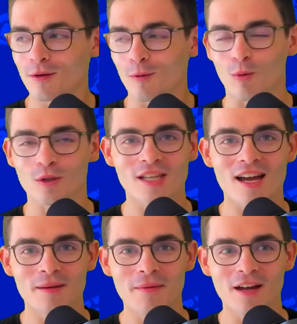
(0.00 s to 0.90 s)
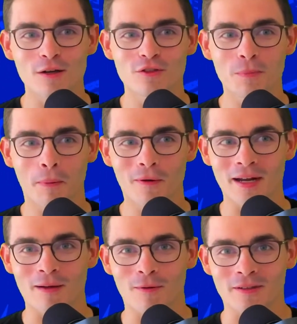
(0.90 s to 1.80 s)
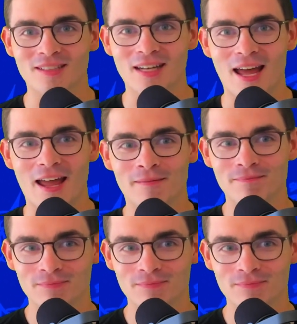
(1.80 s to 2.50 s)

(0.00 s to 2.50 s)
We're talking about our support networks today.